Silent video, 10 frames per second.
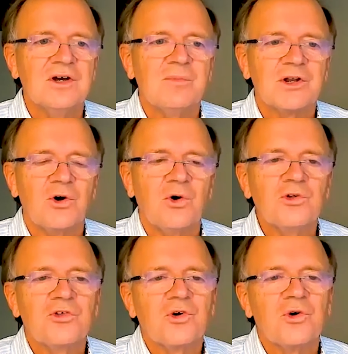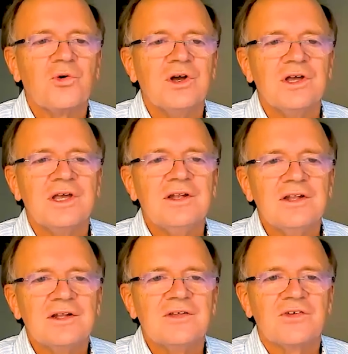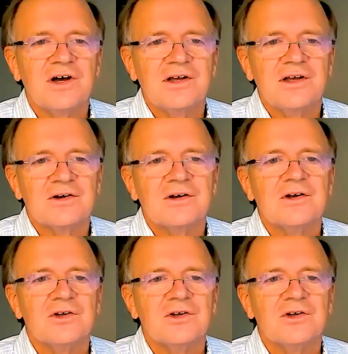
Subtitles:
but also in the desire